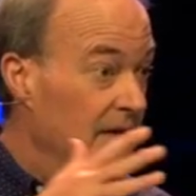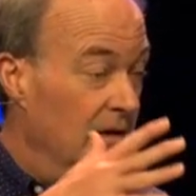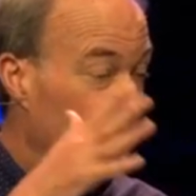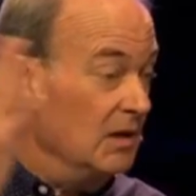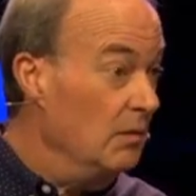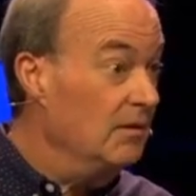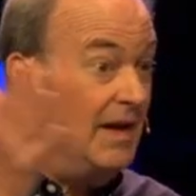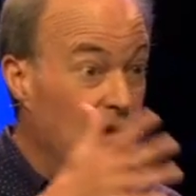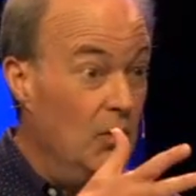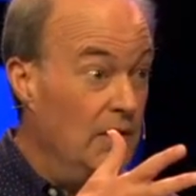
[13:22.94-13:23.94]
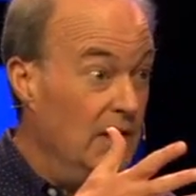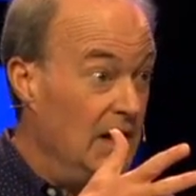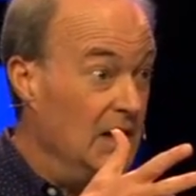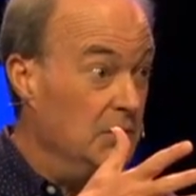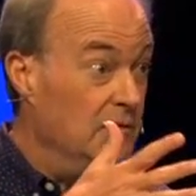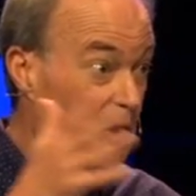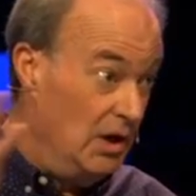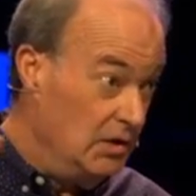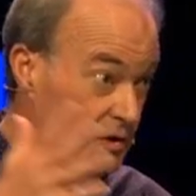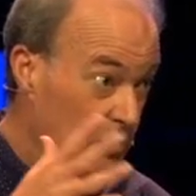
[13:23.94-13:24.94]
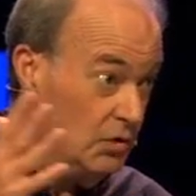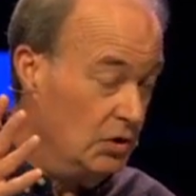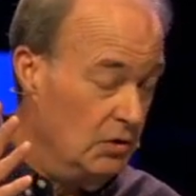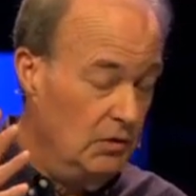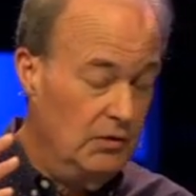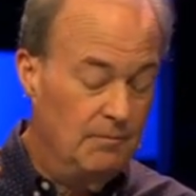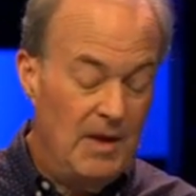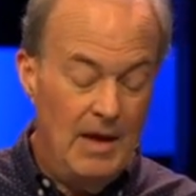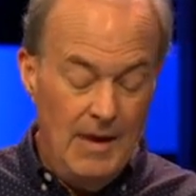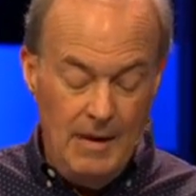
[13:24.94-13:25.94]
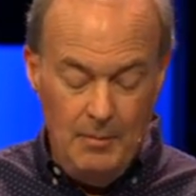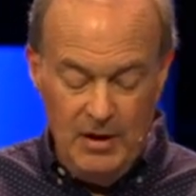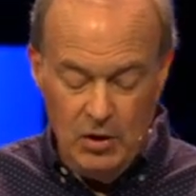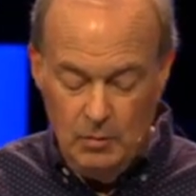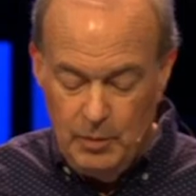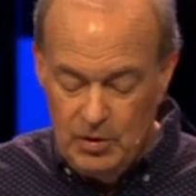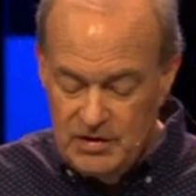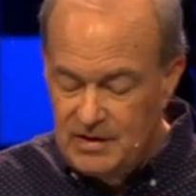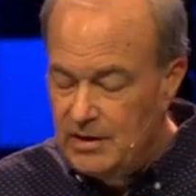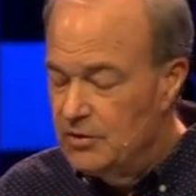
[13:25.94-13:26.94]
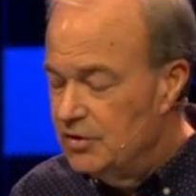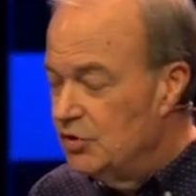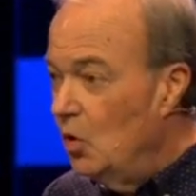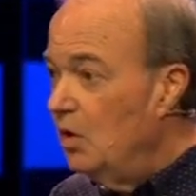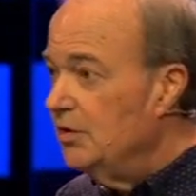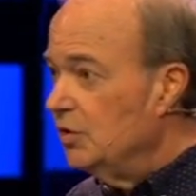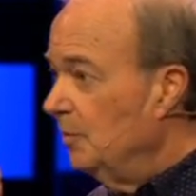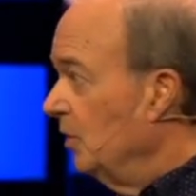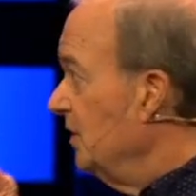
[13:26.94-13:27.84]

the kingdom of light or the kingdom of darkness, you choose. But your soul is your